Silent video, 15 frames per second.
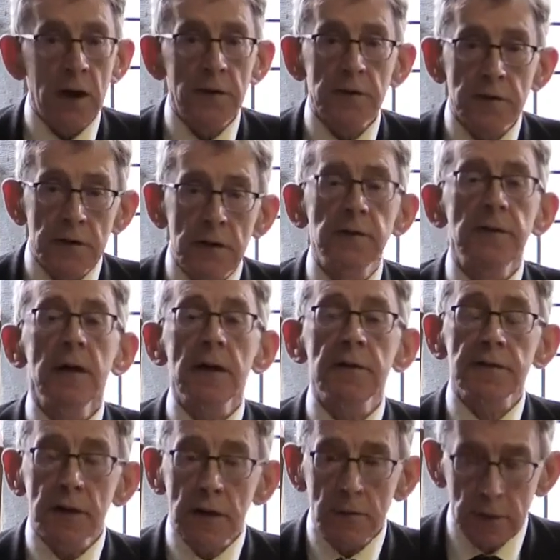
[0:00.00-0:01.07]
As I say, they
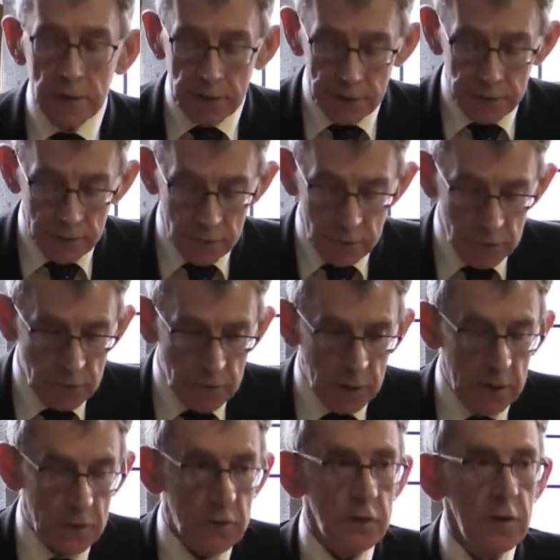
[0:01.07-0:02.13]
accelerated social
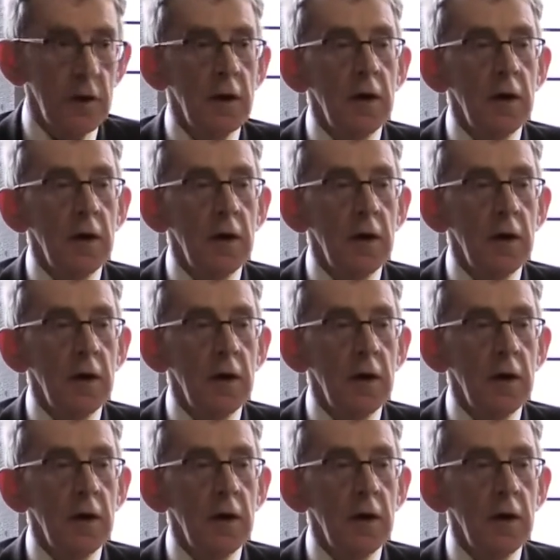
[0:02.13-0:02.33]
change.